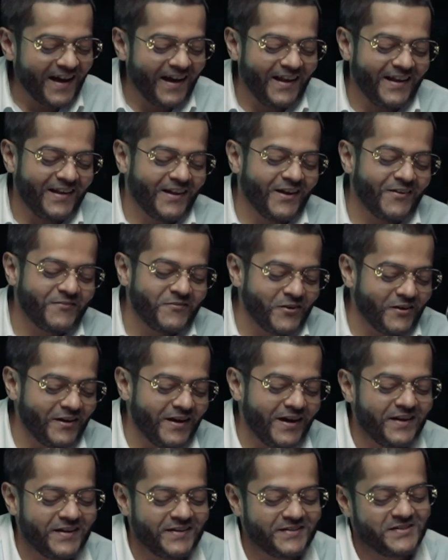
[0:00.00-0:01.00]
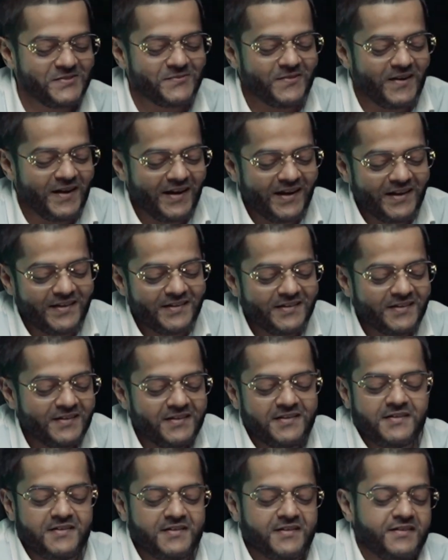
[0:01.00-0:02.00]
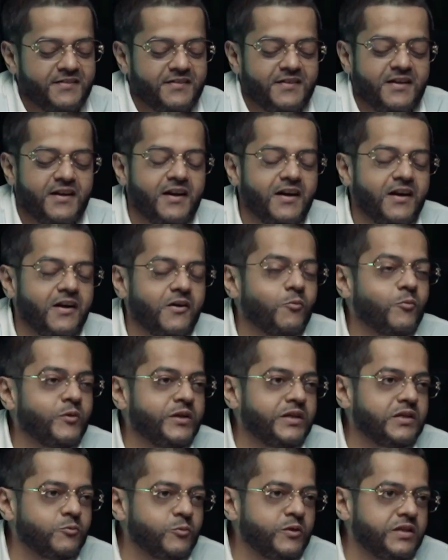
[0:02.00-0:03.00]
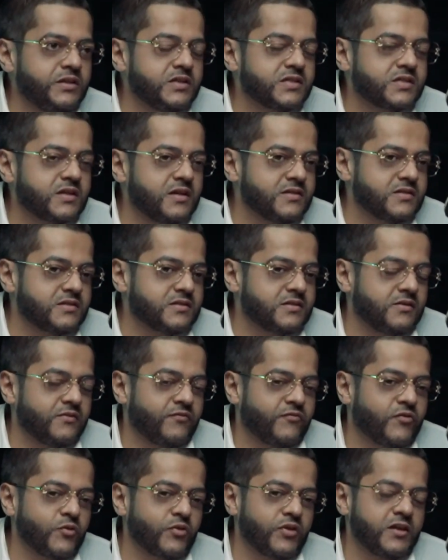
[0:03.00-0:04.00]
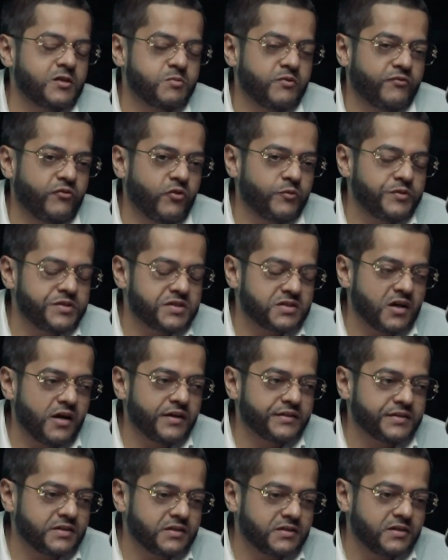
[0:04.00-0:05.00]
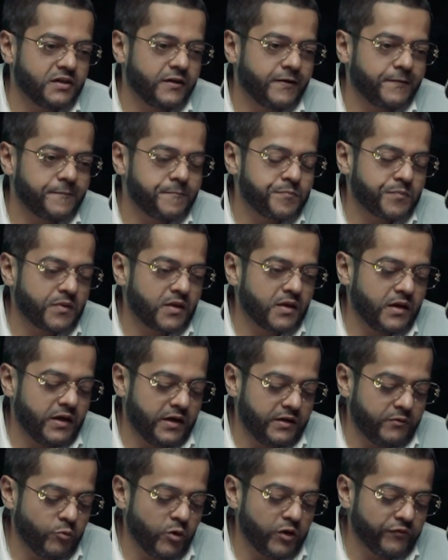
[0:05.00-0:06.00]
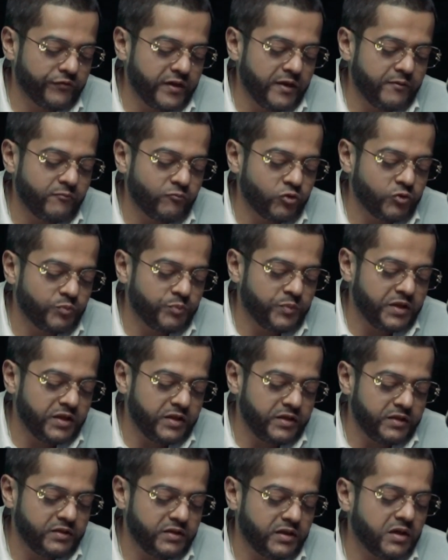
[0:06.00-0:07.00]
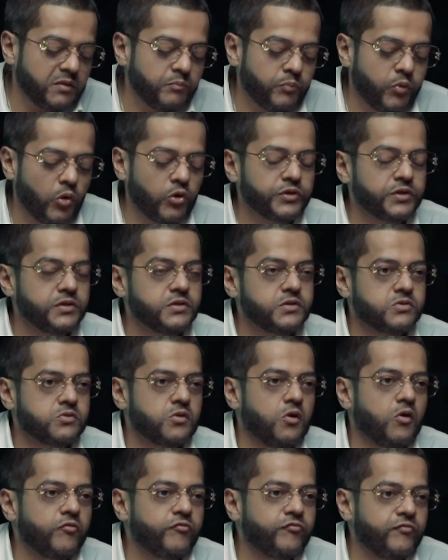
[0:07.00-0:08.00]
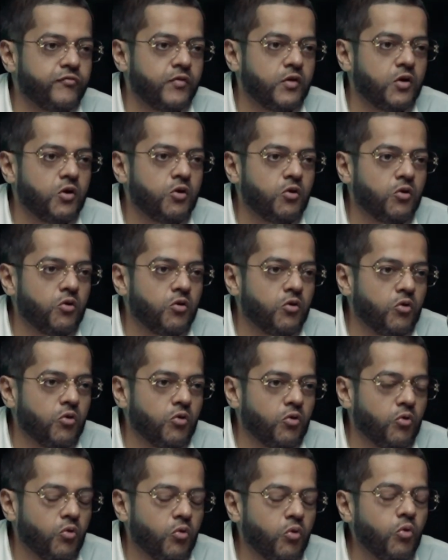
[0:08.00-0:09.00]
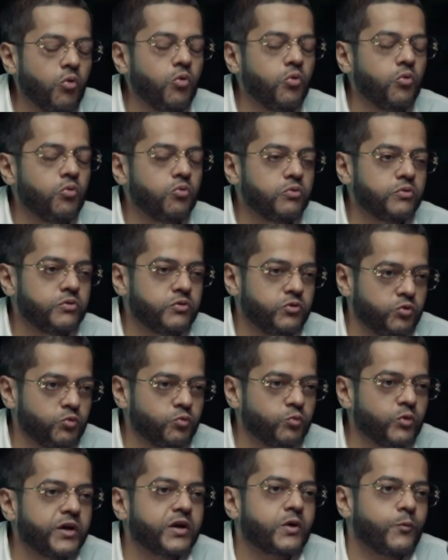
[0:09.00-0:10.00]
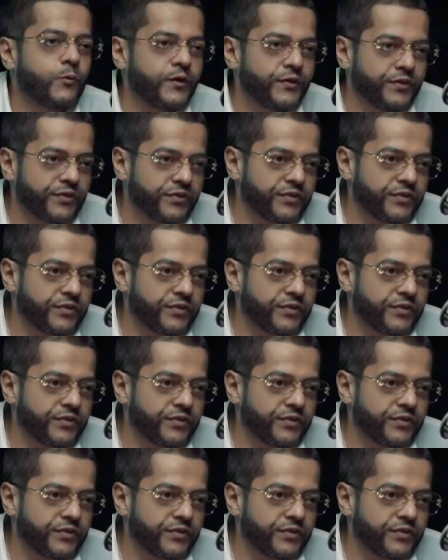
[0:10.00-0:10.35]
I love your energy, man. We discussed a few things before we started, and one of them would be the importance of who you work with,